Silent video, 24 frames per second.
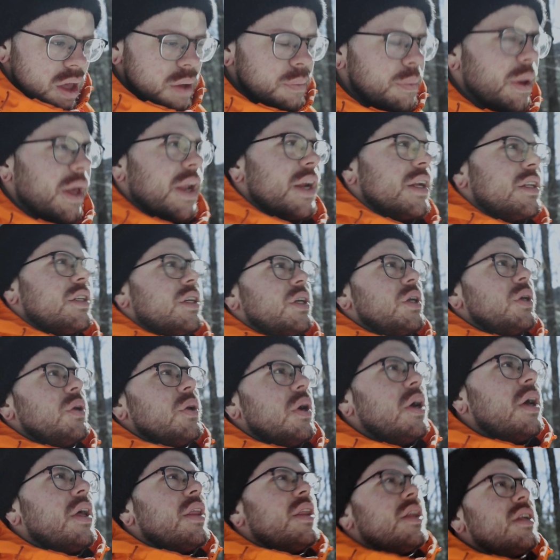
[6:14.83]
Made it to
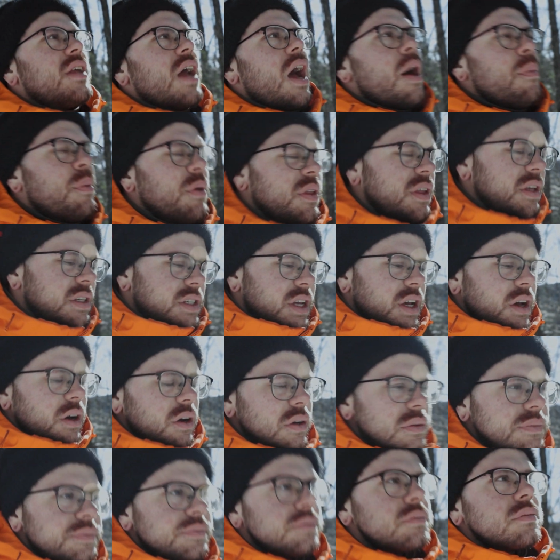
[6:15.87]
the top of this
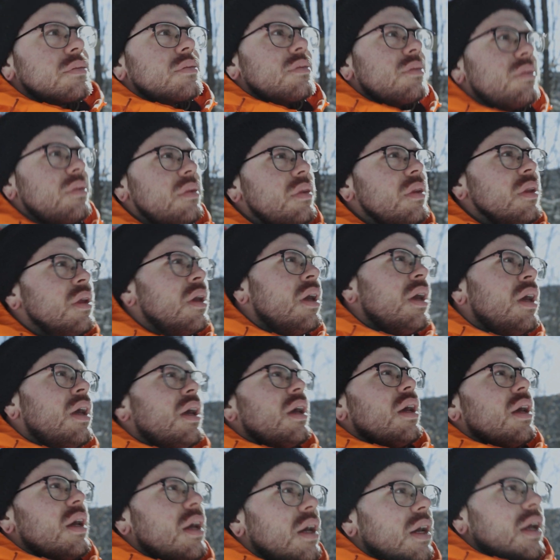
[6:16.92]
hill.
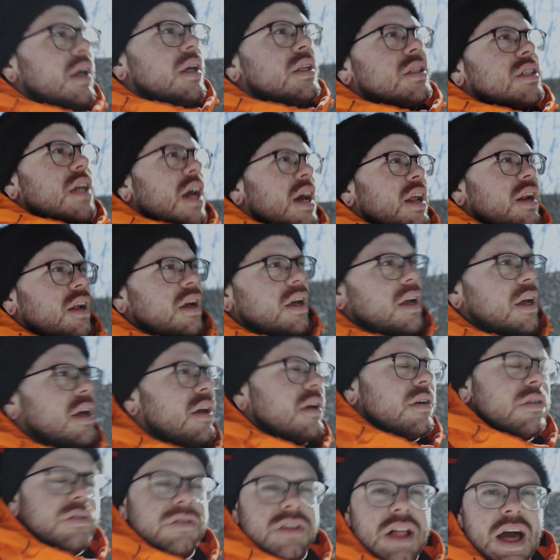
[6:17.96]
It's kind of
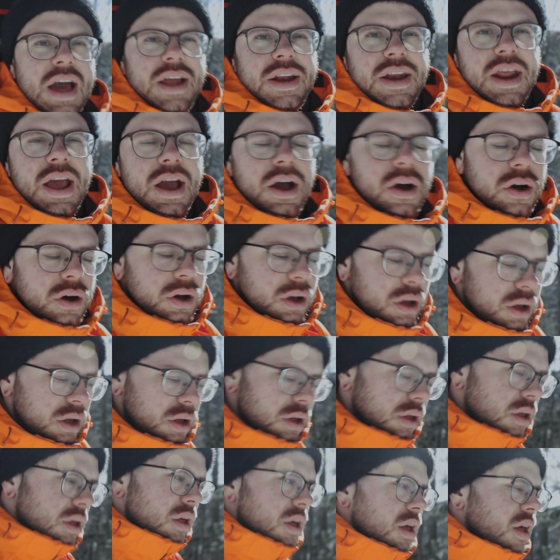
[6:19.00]
flat now,
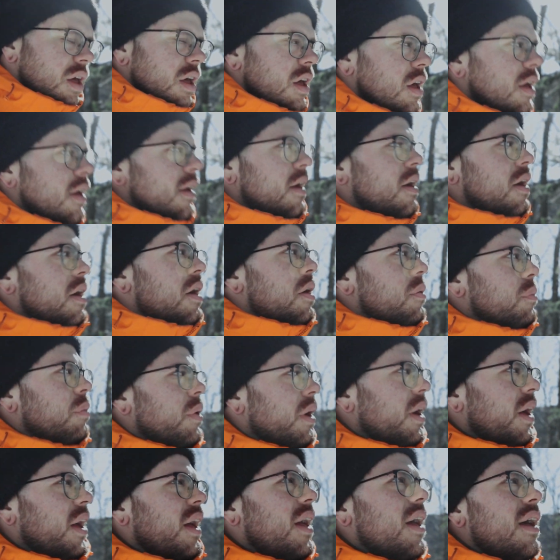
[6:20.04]

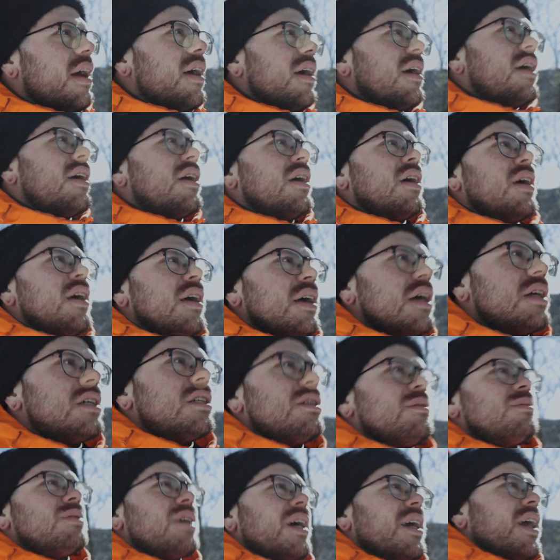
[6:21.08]
but
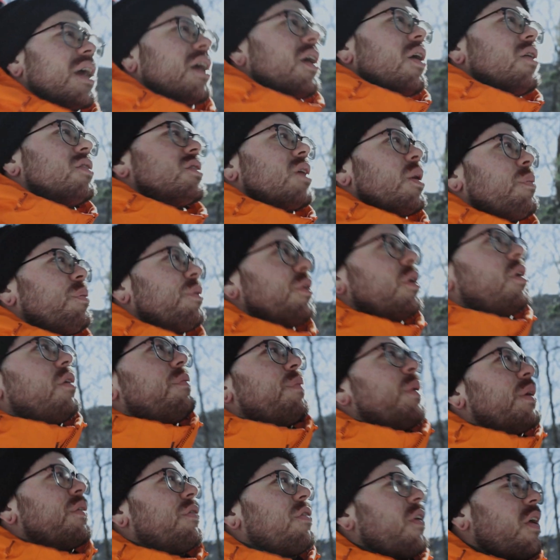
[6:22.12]
seems like it goes up a little
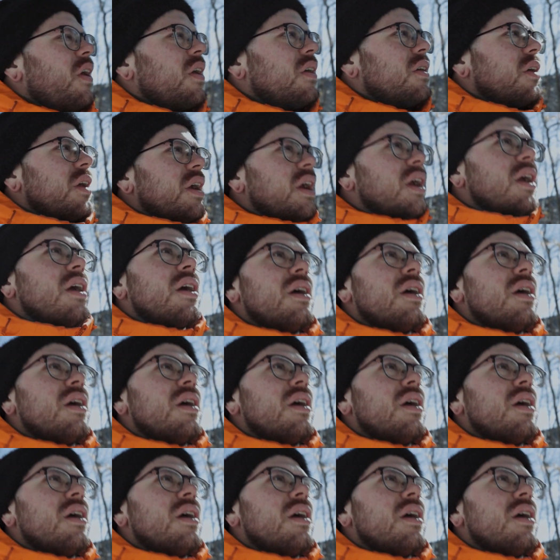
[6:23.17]
bit farther.